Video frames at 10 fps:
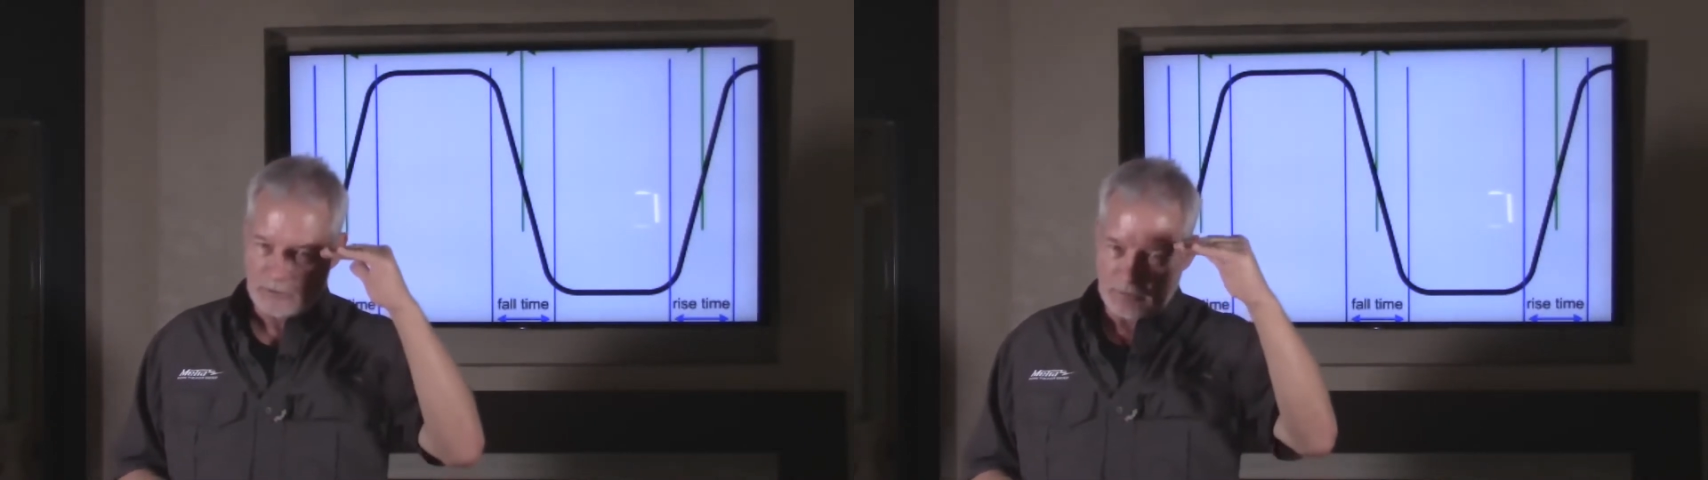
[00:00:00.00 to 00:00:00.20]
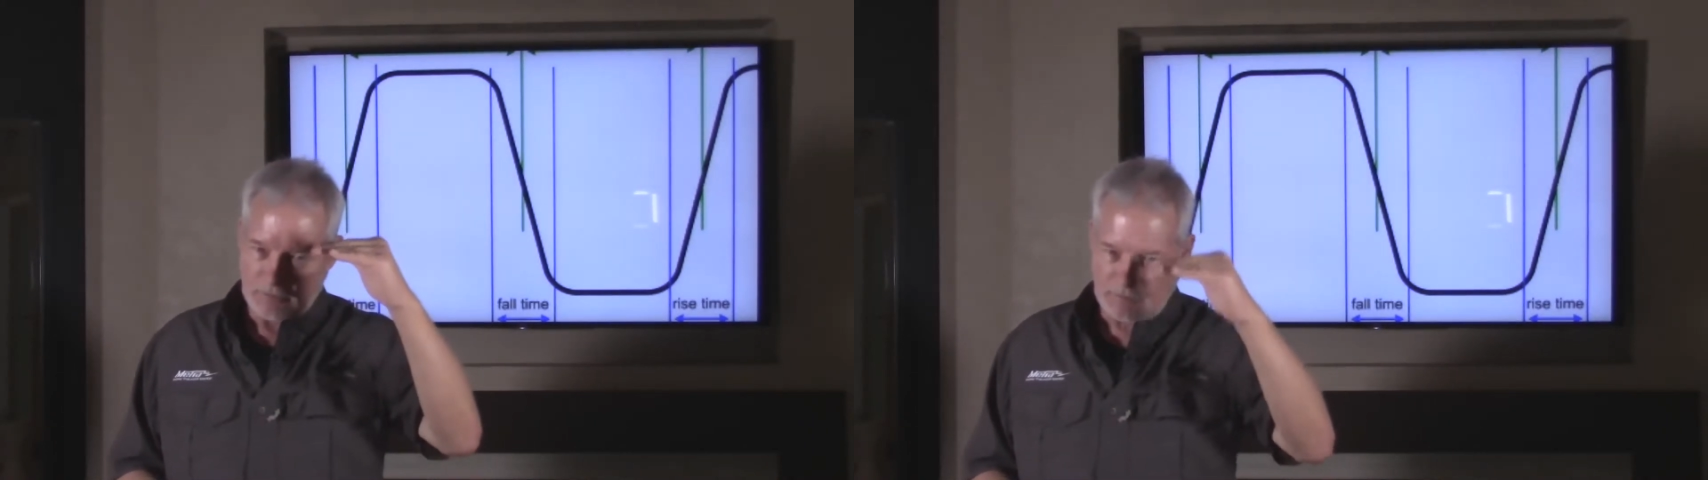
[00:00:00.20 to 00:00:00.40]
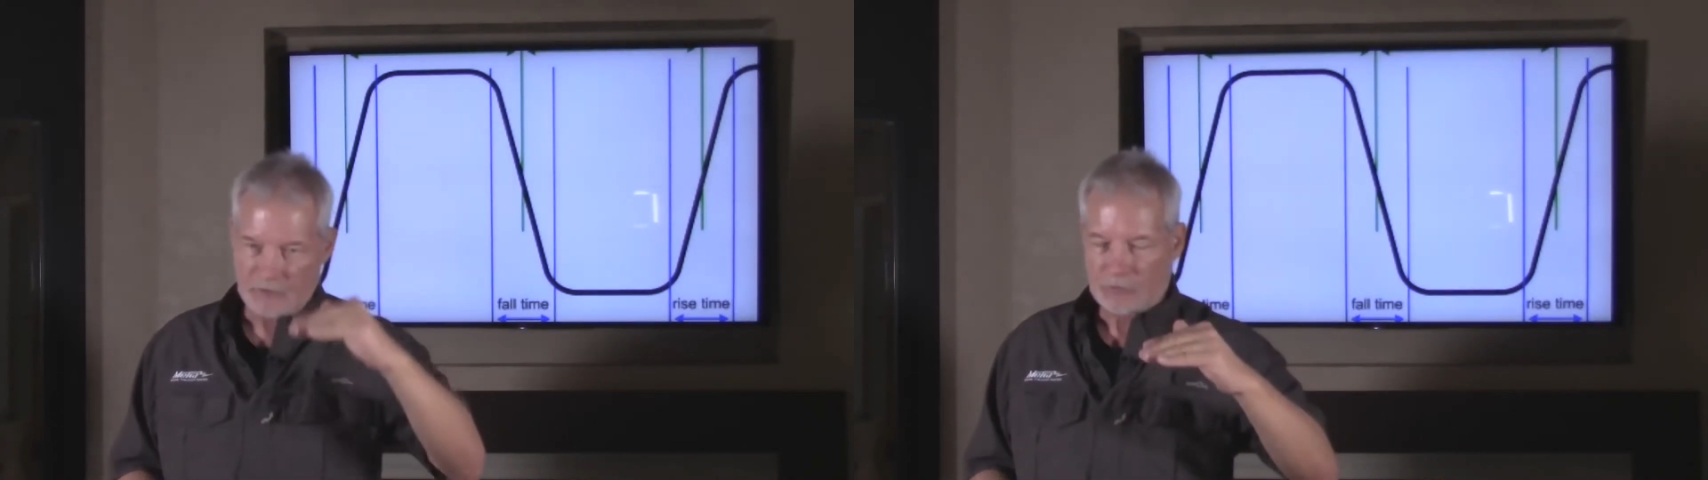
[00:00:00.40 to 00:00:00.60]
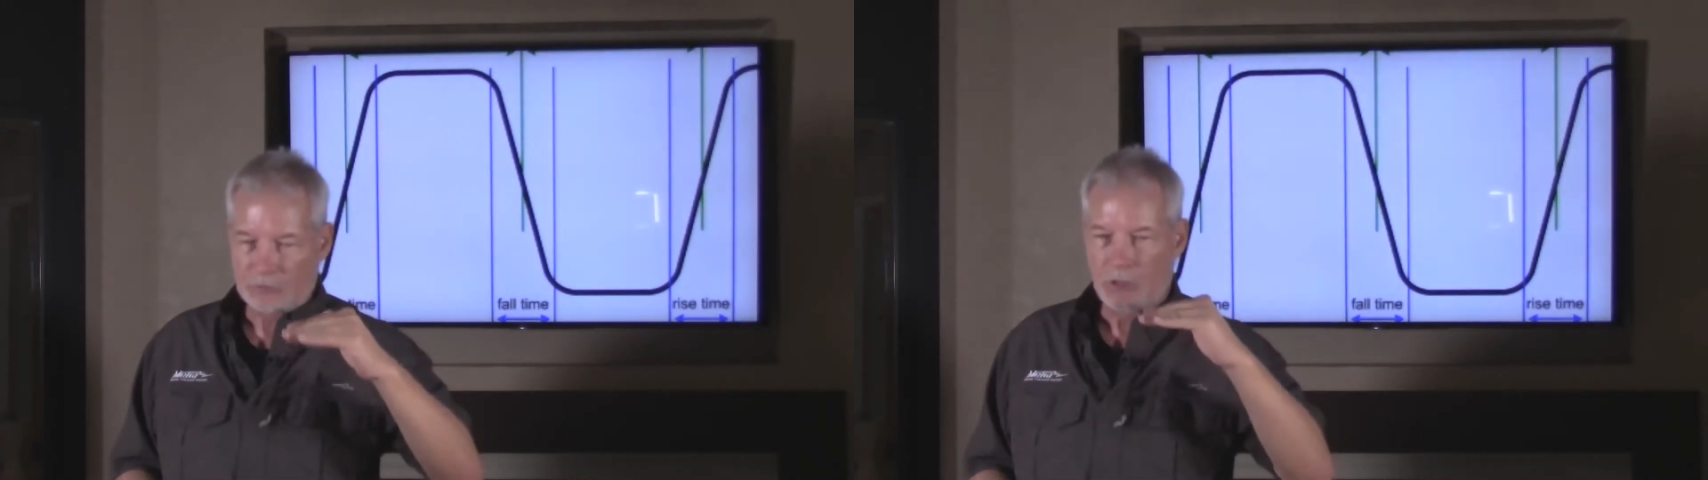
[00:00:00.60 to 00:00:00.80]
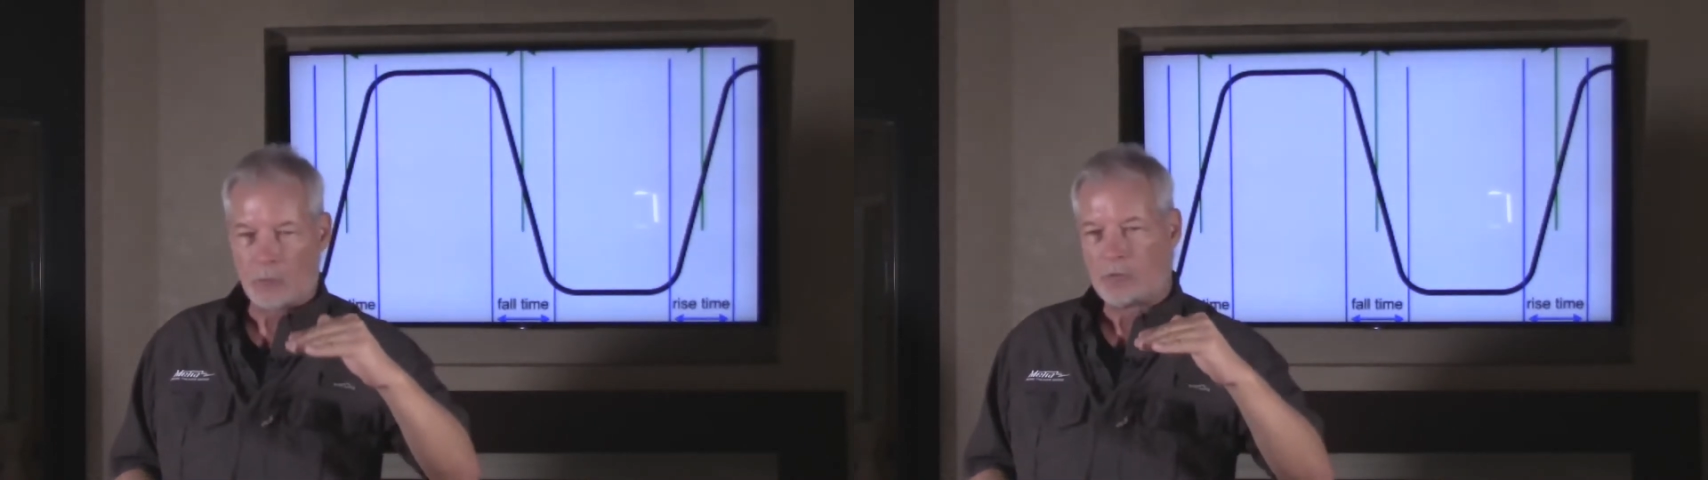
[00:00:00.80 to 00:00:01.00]
It has a
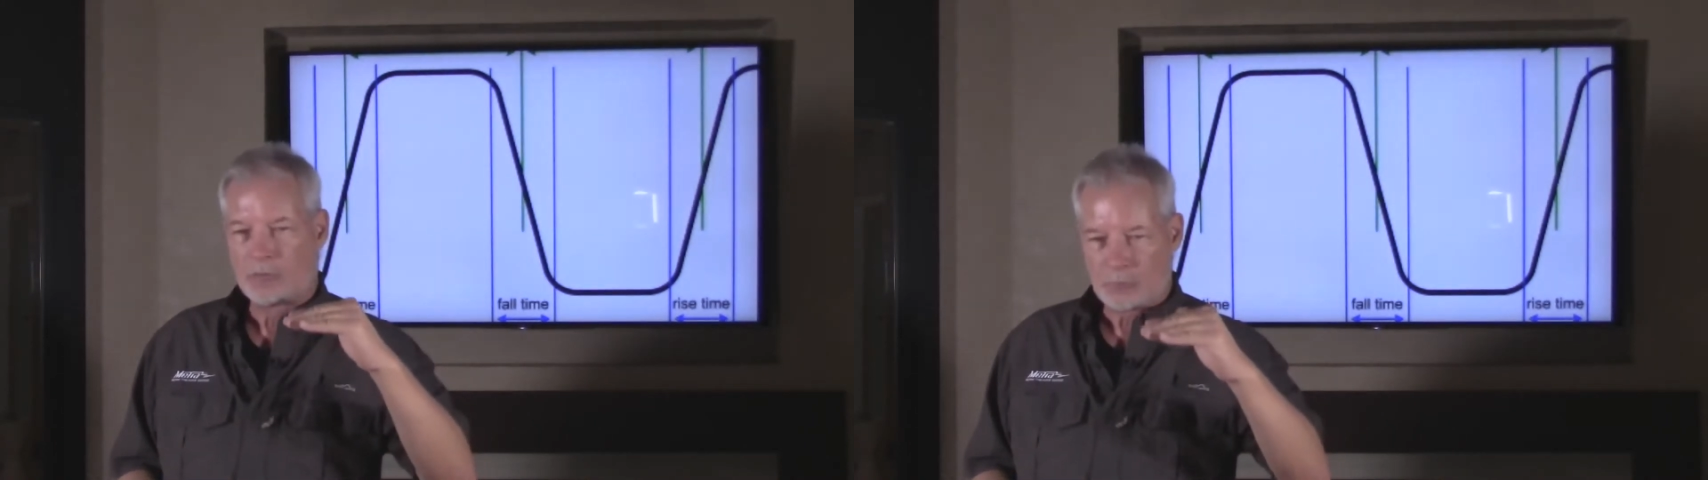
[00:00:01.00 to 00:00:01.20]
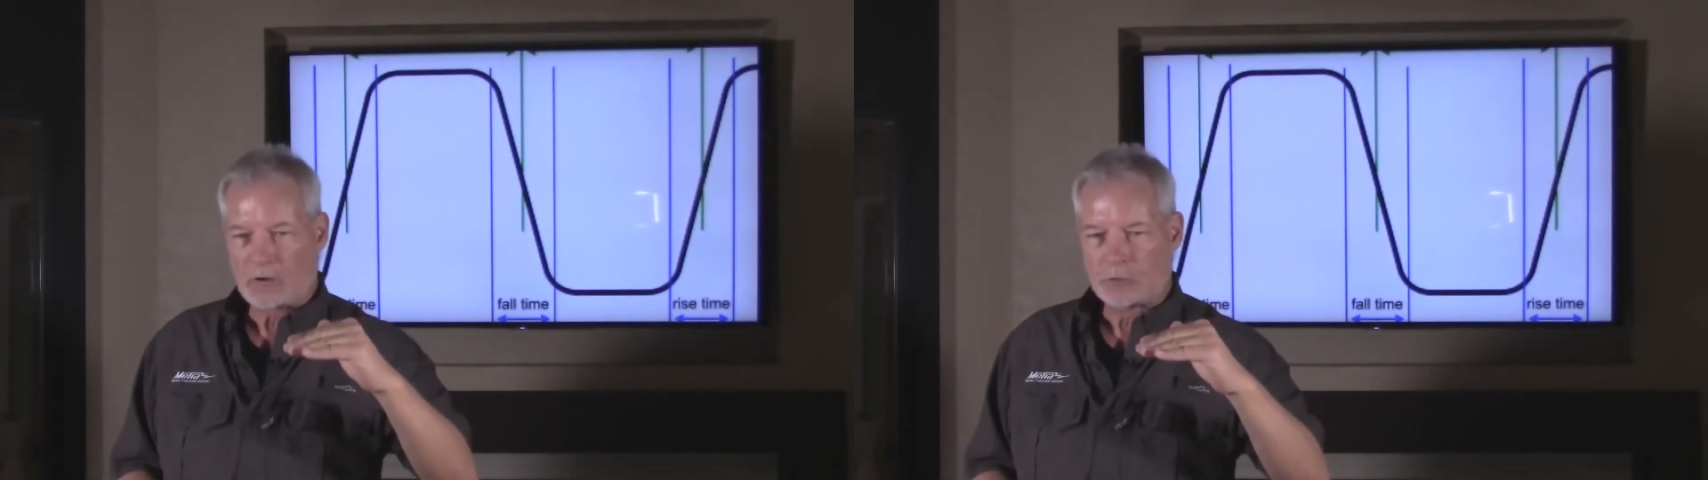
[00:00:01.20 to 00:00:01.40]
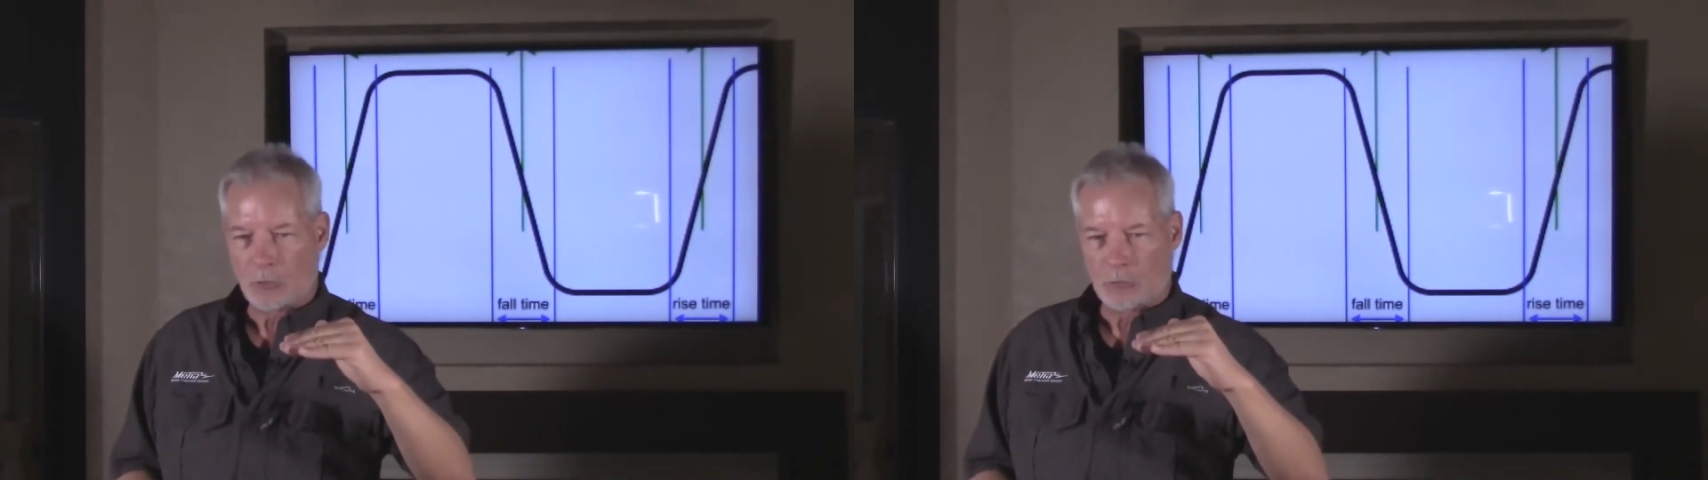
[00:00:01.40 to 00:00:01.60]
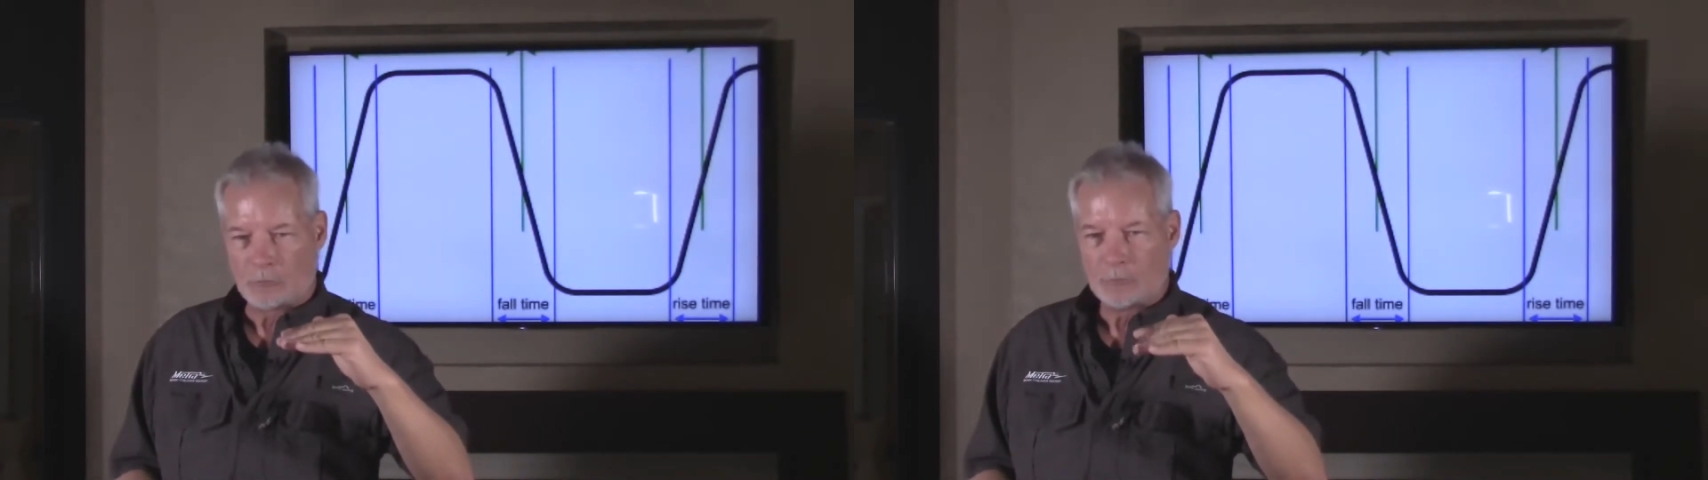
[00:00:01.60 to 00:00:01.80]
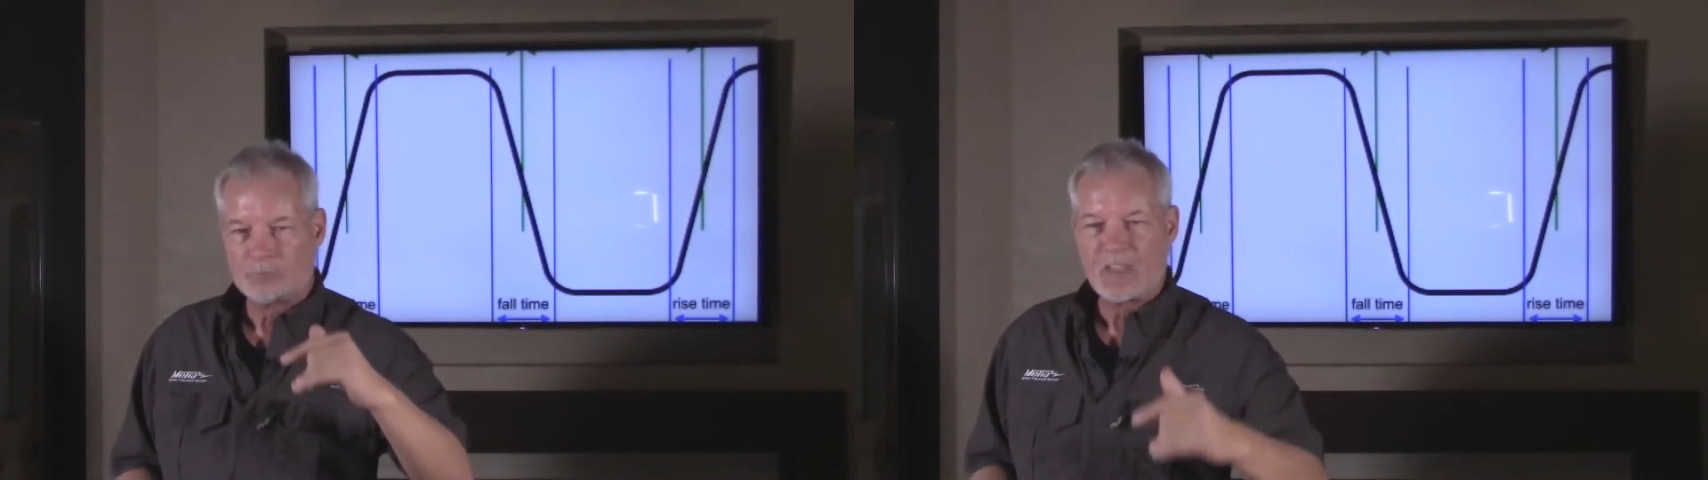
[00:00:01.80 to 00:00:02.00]
lower threshold.
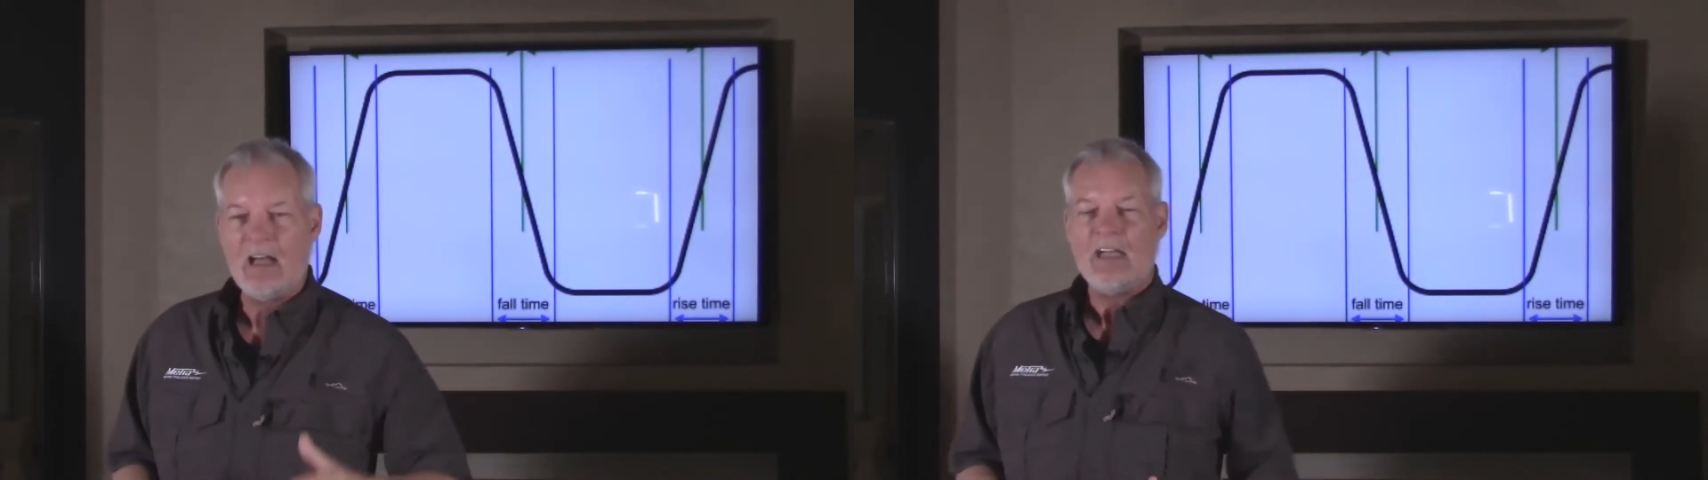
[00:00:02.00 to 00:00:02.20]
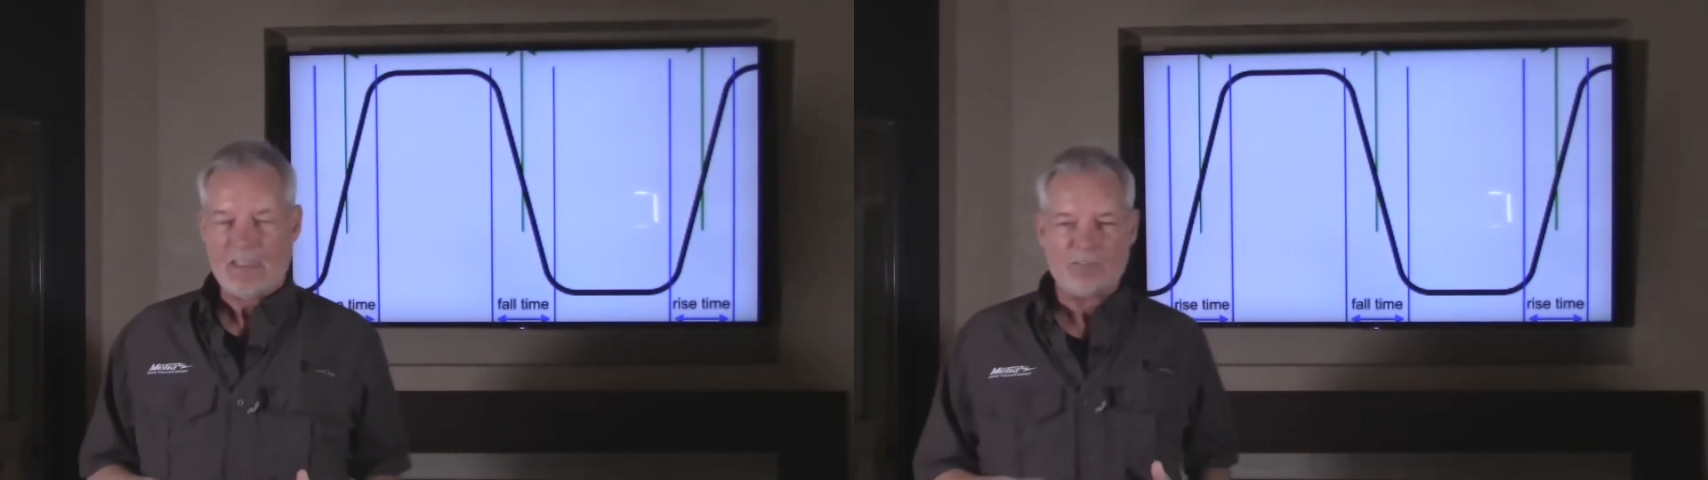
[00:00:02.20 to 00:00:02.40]
If,